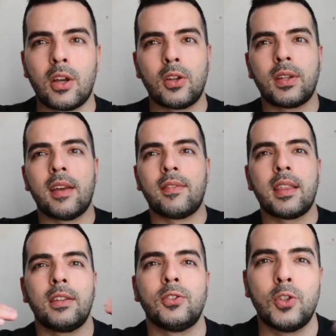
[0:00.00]
don't have
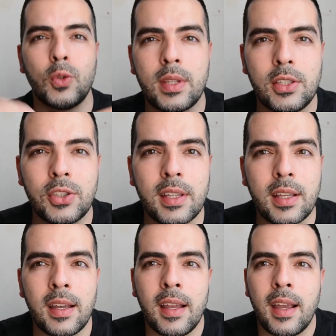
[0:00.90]
nothing to do with each
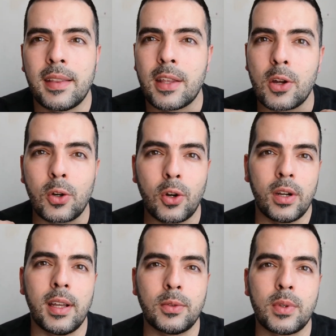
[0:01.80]
other and they don't
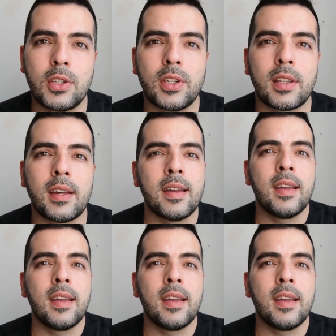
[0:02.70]
correlate with each other.